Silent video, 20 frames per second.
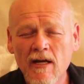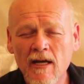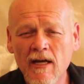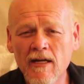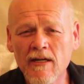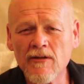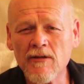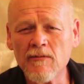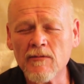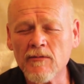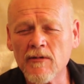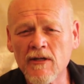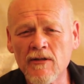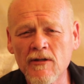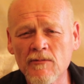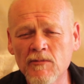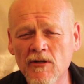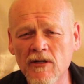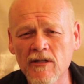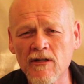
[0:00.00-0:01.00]
and
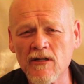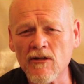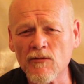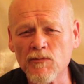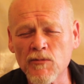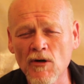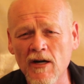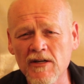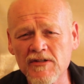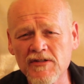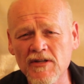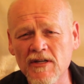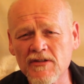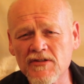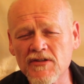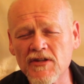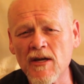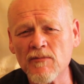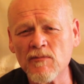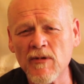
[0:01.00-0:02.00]
in the political
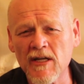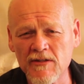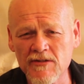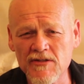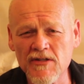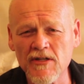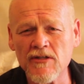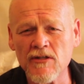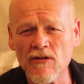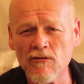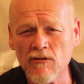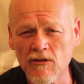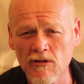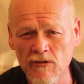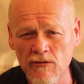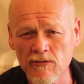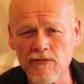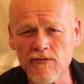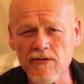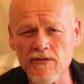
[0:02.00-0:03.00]
process, that means that you
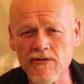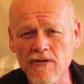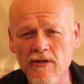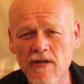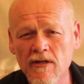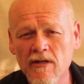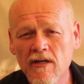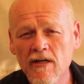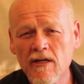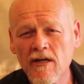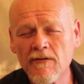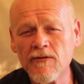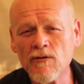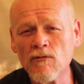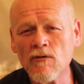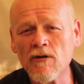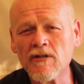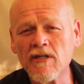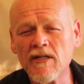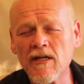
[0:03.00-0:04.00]
lose. If
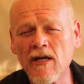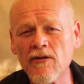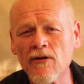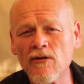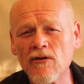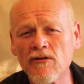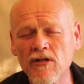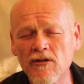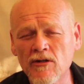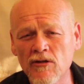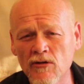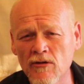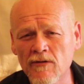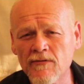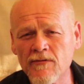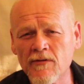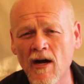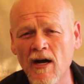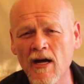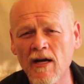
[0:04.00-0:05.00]
you work together and you
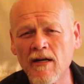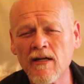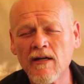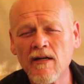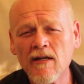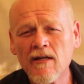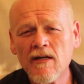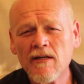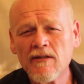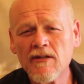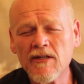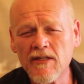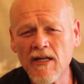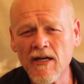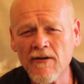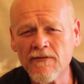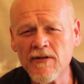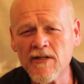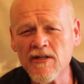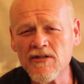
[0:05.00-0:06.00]
unify, the
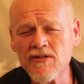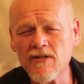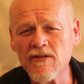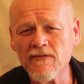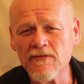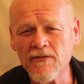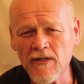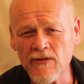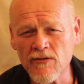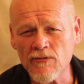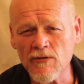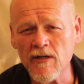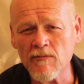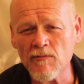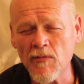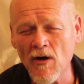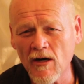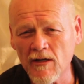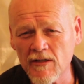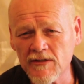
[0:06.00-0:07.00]
definition of victory
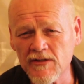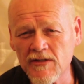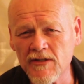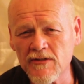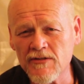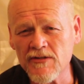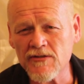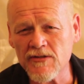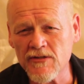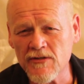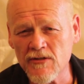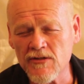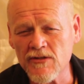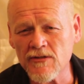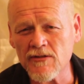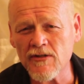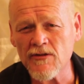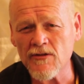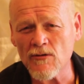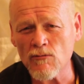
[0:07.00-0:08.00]
in politics is
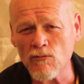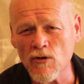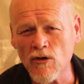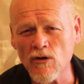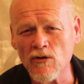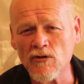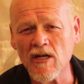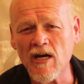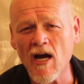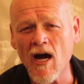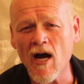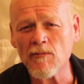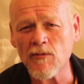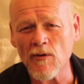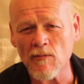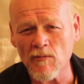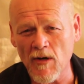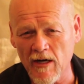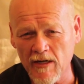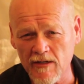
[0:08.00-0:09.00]
usually the word
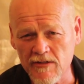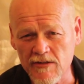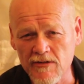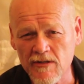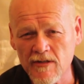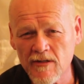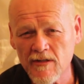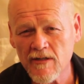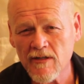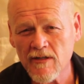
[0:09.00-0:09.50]
compromise.